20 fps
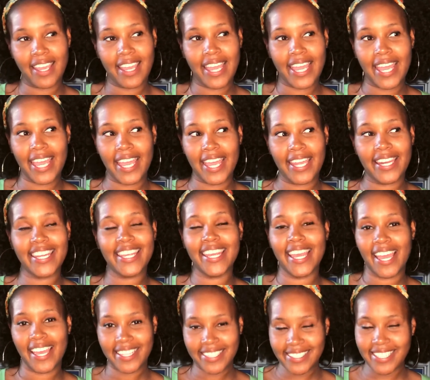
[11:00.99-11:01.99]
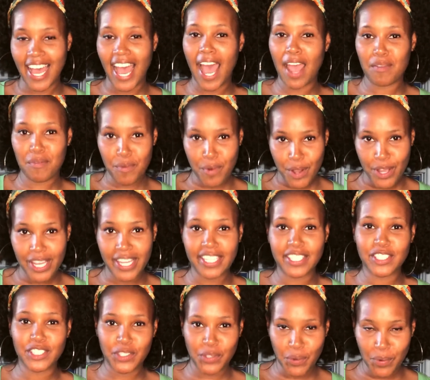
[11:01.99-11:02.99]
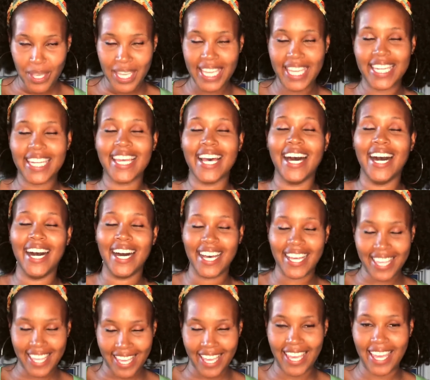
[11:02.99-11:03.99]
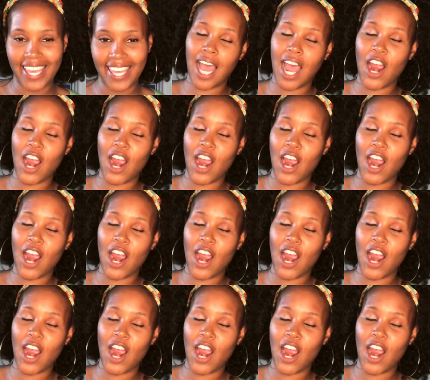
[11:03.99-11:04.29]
And yes, I would do it again. All